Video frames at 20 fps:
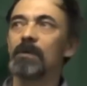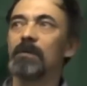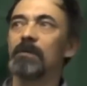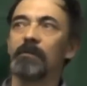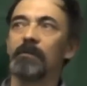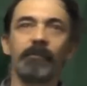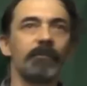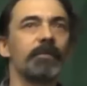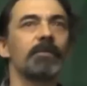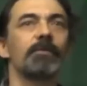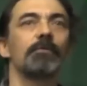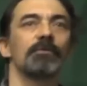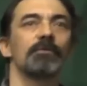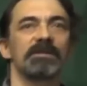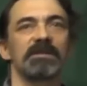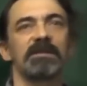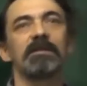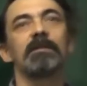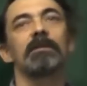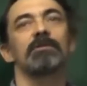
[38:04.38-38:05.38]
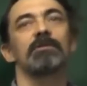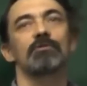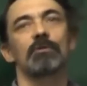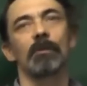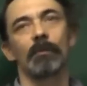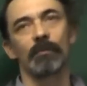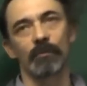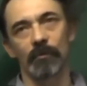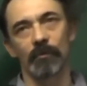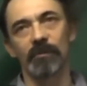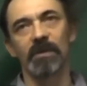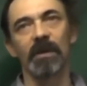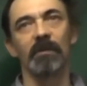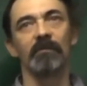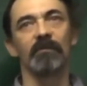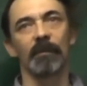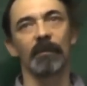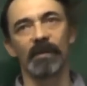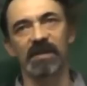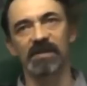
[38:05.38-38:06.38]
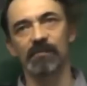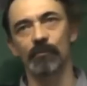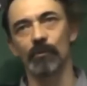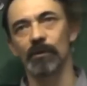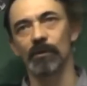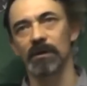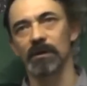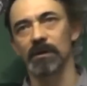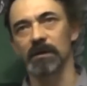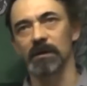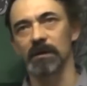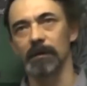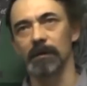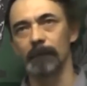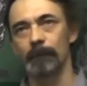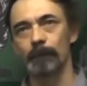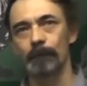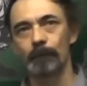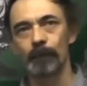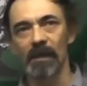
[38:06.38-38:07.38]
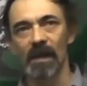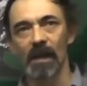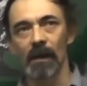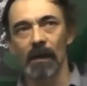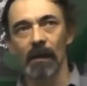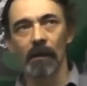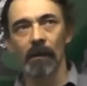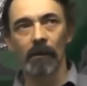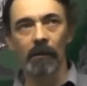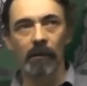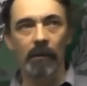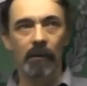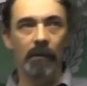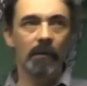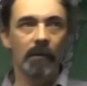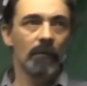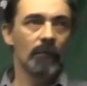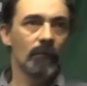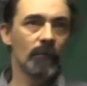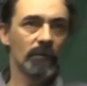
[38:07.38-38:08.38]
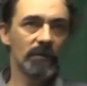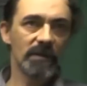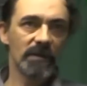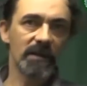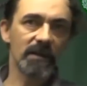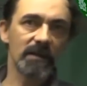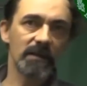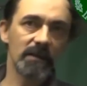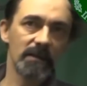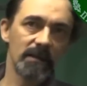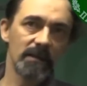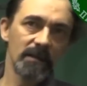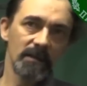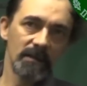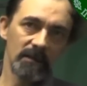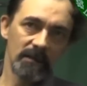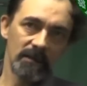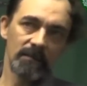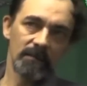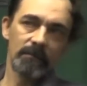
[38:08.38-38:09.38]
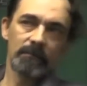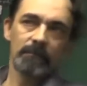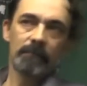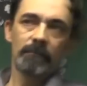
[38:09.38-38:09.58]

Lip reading: Middle Eastern safety chain, or the Middle Eastern safety belt, how it was destroyed?